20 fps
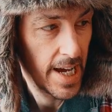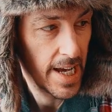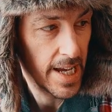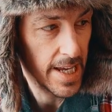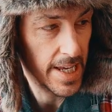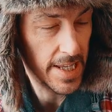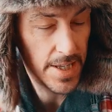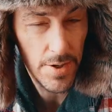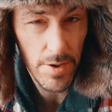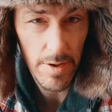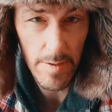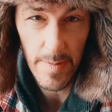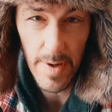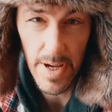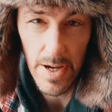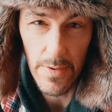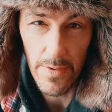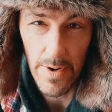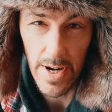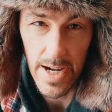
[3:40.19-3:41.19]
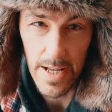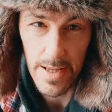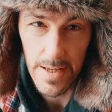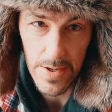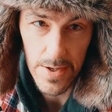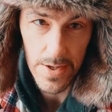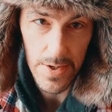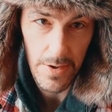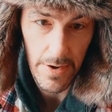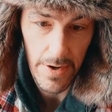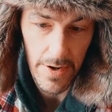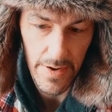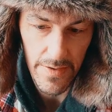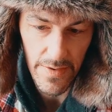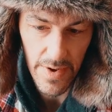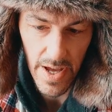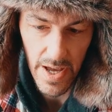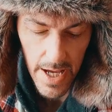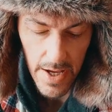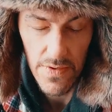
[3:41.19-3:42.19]
it took me a while to sort
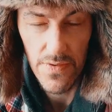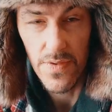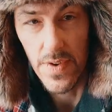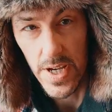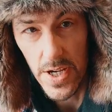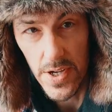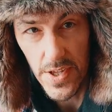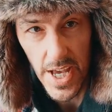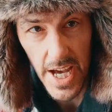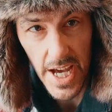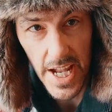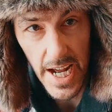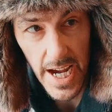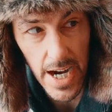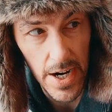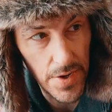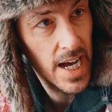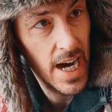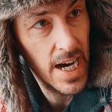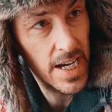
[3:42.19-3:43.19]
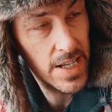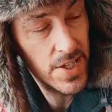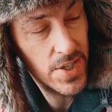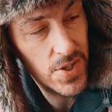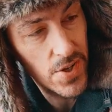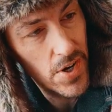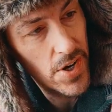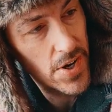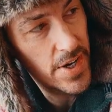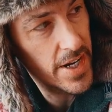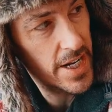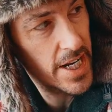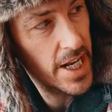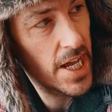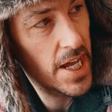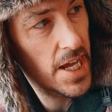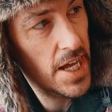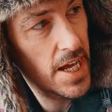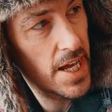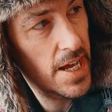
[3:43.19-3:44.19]
of figure that out. I started
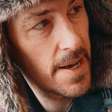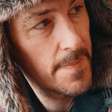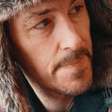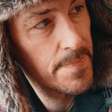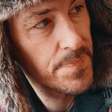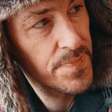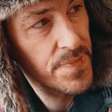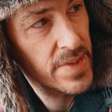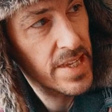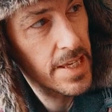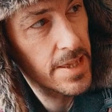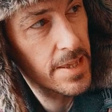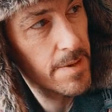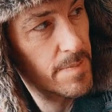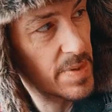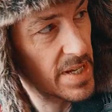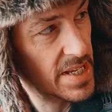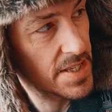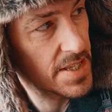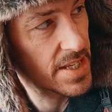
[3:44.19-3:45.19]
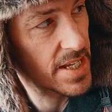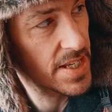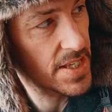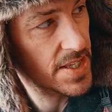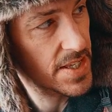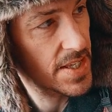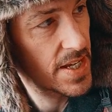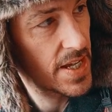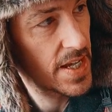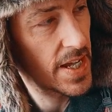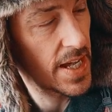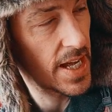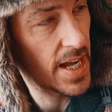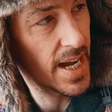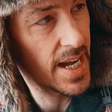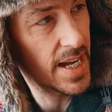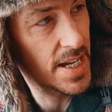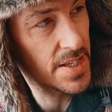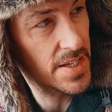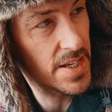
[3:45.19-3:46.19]
the business
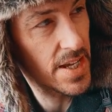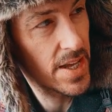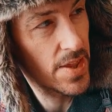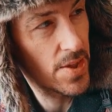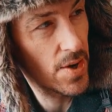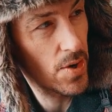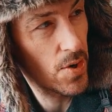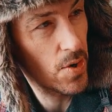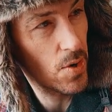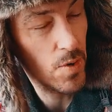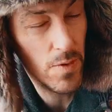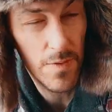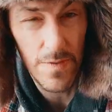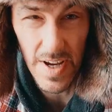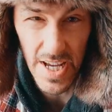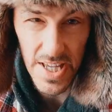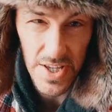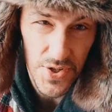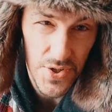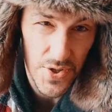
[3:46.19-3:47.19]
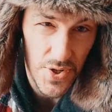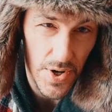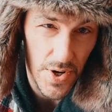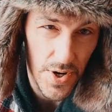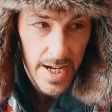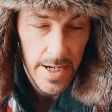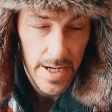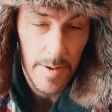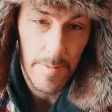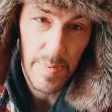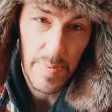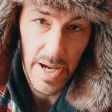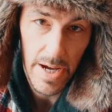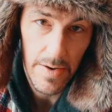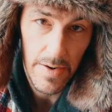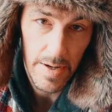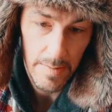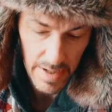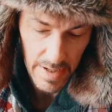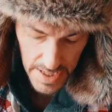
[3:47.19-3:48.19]
and the whole venture
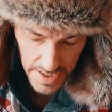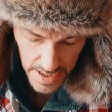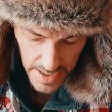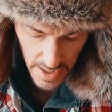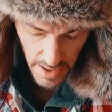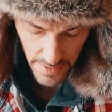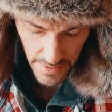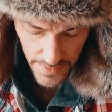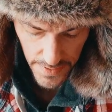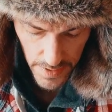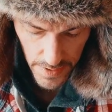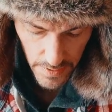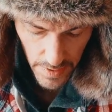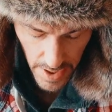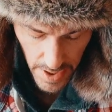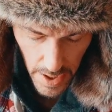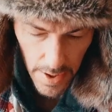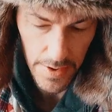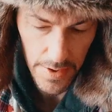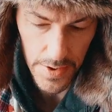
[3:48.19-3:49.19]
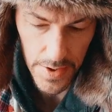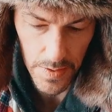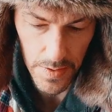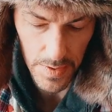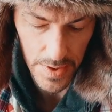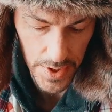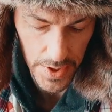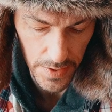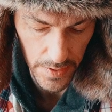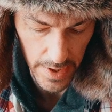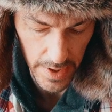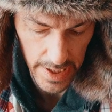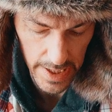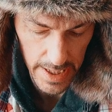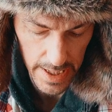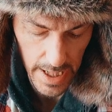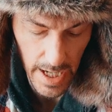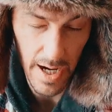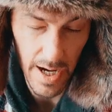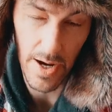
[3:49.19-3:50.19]
comparing myself to what others were doing
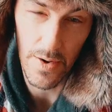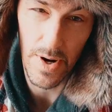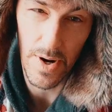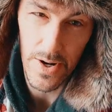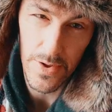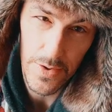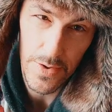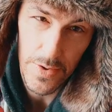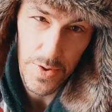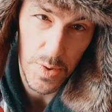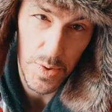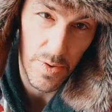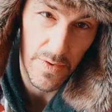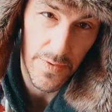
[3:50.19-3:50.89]
and how others were